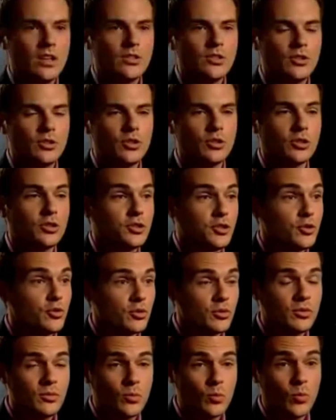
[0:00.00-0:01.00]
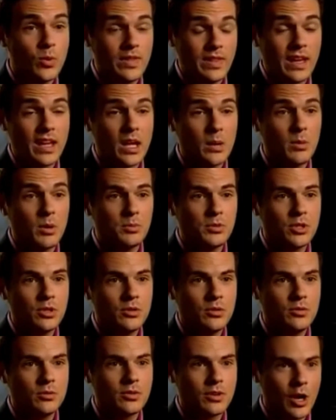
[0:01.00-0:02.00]
Do when they come up to
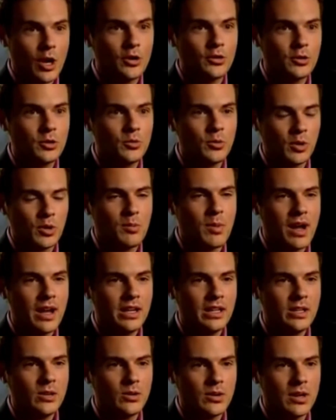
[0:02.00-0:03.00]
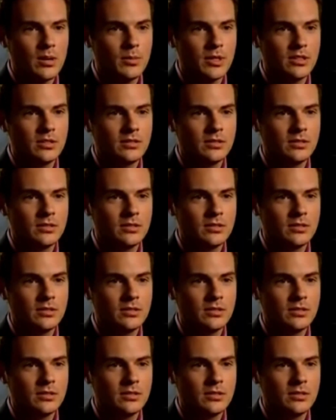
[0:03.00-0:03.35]
you, call you Hermione or Emma?